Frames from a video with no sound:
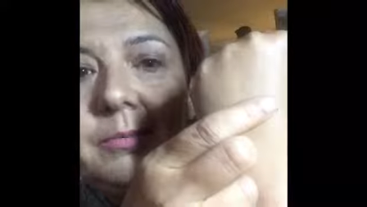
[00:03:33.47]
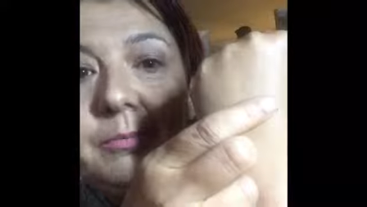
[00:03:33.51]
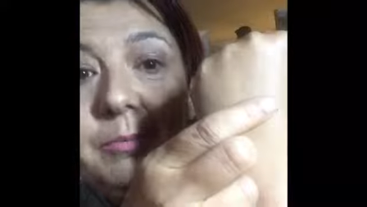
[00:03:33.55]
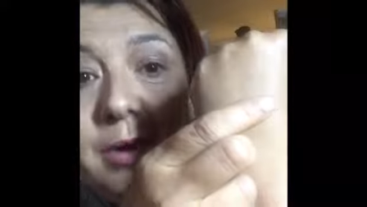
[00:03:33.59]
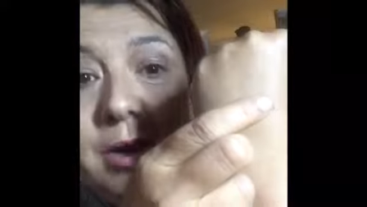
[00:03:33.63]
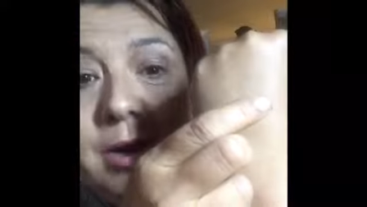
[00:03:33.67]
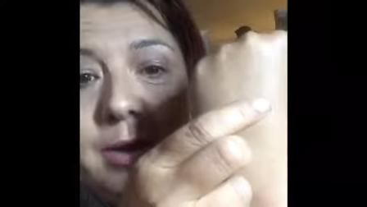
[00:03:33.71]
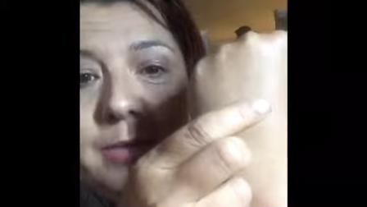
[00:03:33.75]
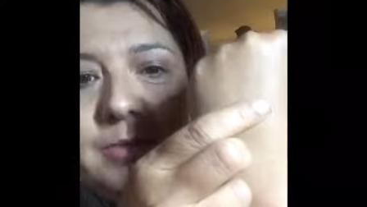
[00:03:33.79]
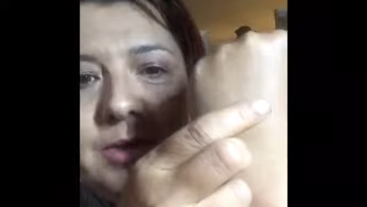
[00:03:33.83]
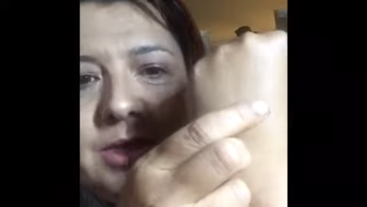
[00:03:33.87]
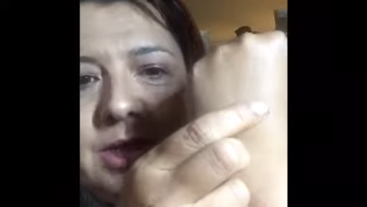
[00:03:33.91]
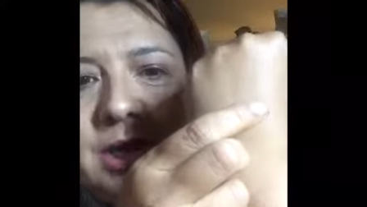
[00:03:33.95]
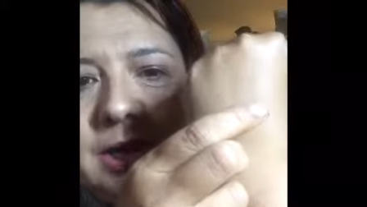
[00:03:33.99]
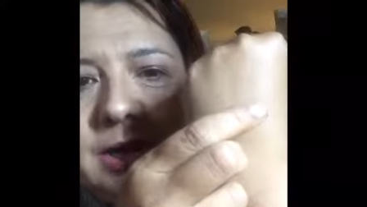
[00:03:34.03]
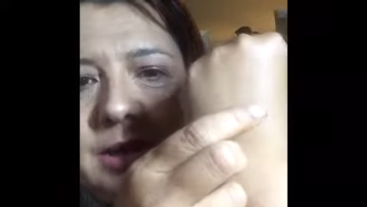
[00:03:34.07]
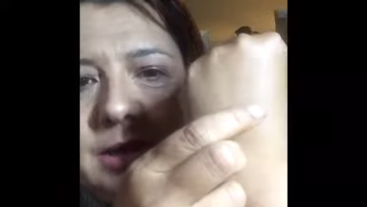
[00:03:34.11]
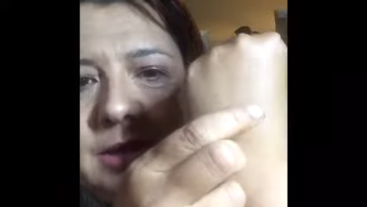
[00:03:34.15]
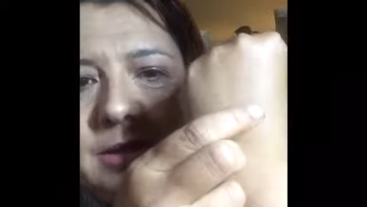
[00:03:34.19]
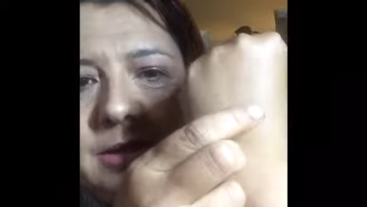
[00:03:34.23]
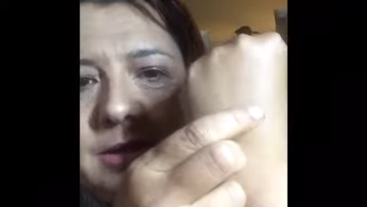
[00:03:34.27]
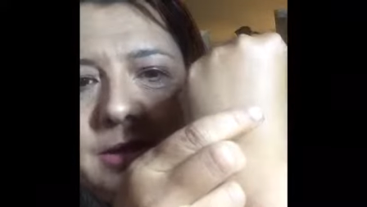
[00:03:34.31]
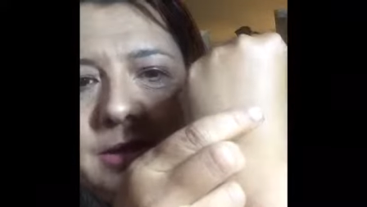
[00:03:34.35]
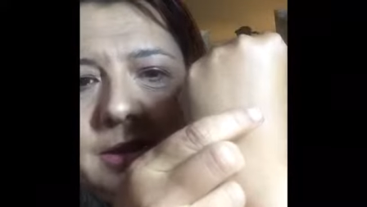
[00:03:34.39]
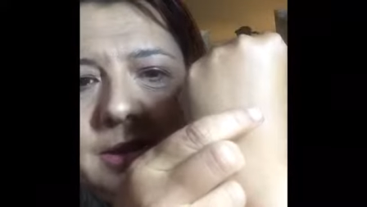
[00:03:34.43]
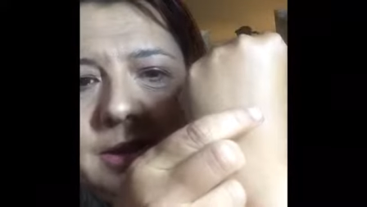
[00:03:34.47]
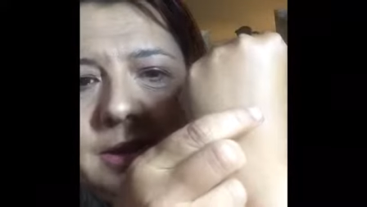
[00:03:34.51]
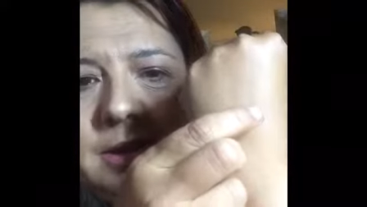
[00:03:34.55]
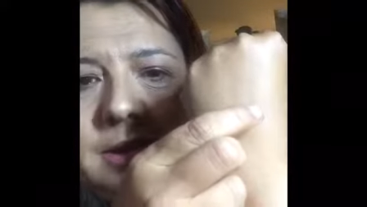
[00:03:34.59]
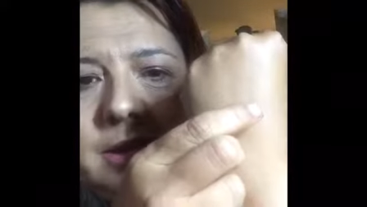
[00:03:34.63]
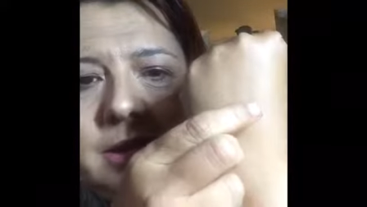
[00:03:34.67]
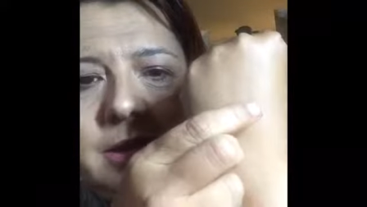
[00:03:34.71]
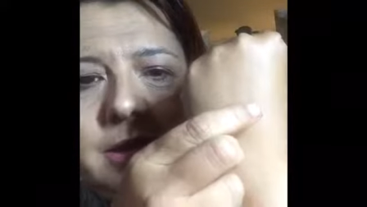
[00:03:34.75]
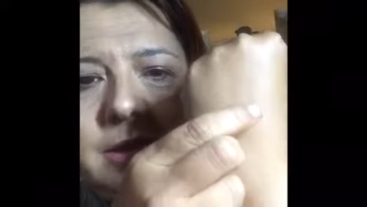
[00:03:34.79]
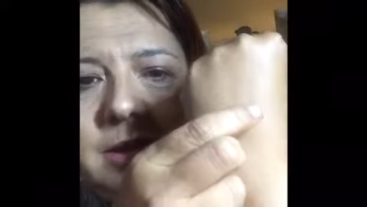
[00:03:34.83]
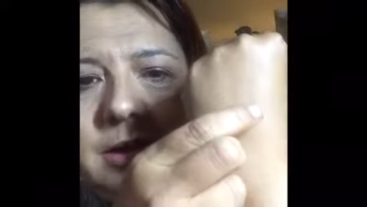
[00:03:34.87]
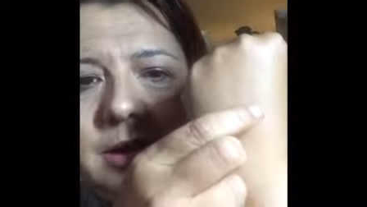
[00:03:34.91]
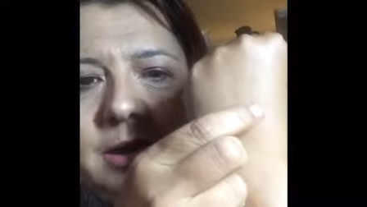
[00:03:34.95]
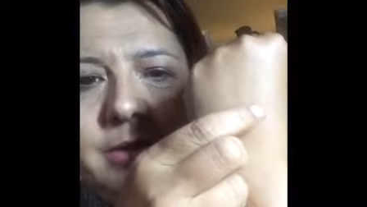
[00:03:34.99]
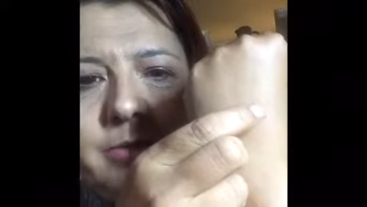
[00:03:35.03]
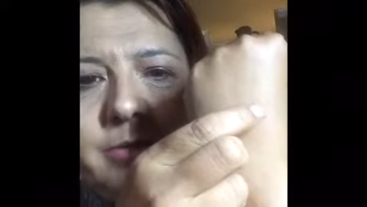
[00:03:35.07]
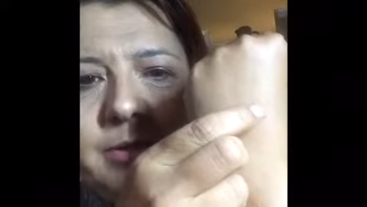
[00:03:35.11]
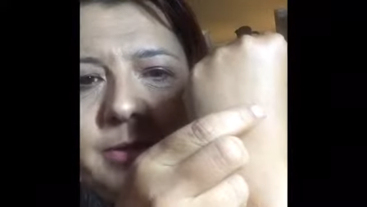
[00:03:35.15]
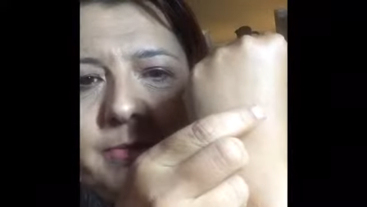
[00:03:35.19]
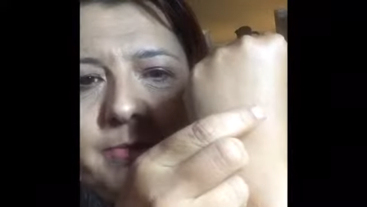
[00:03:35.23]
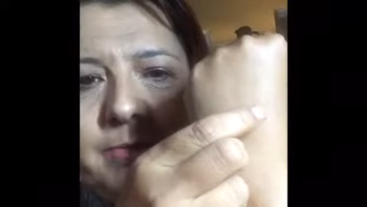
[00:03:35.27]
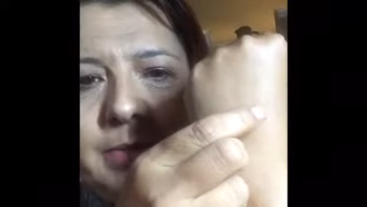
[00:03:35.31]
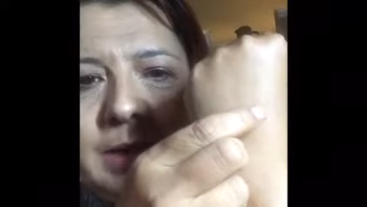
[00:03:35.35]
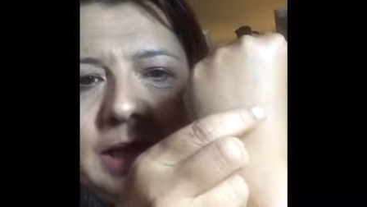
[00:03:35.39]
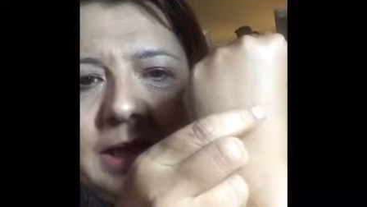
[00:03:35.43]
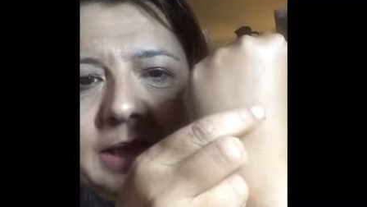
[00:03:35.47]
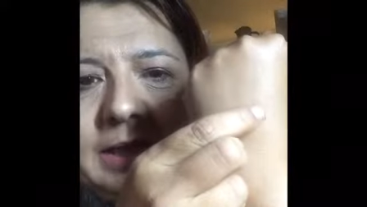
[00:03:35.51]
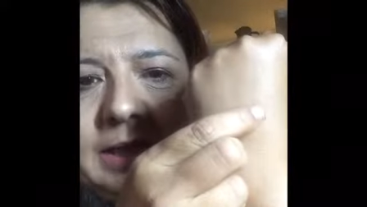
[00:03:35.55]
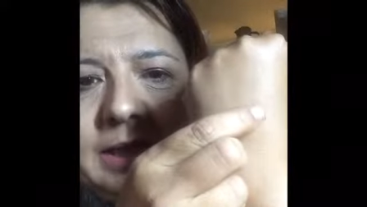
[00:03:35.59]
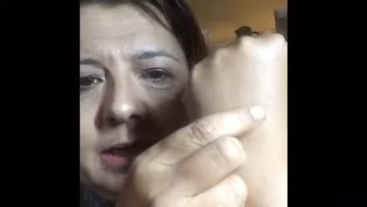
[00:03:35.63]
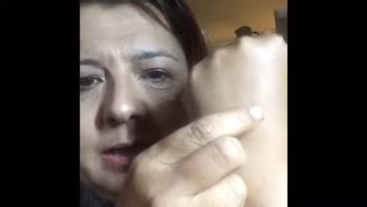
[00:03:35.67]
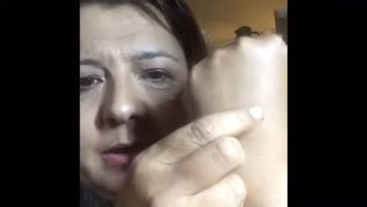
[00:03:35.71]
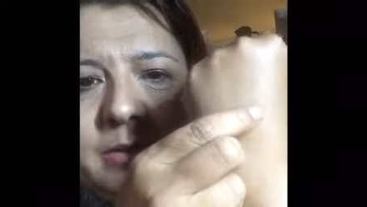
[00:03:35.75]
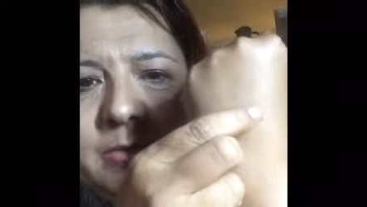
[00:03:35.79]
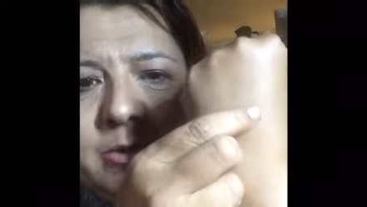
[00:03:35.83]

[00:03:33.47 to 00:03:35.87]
prime shade. I went blank then,